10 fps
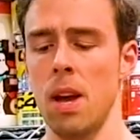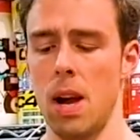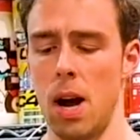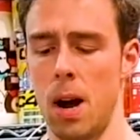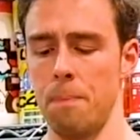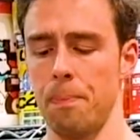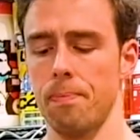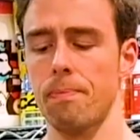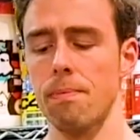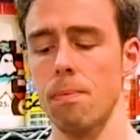
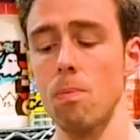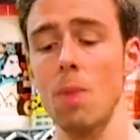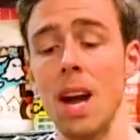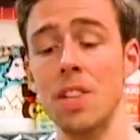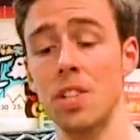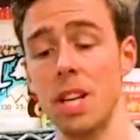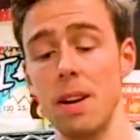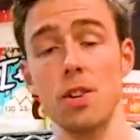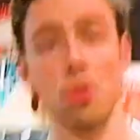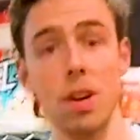And you see,
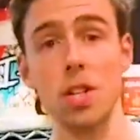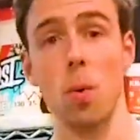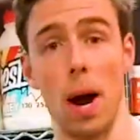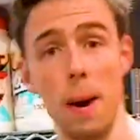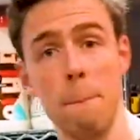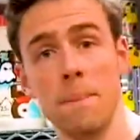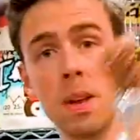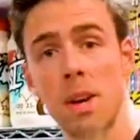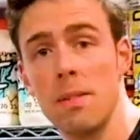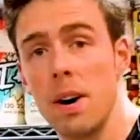straight away,
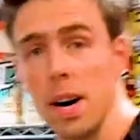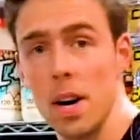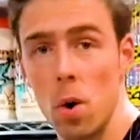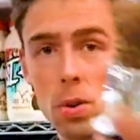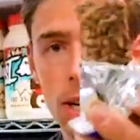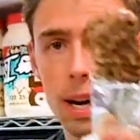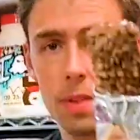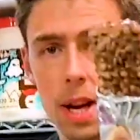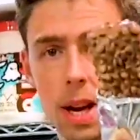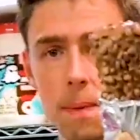I hold it out
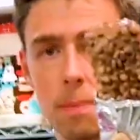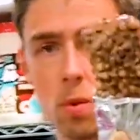there.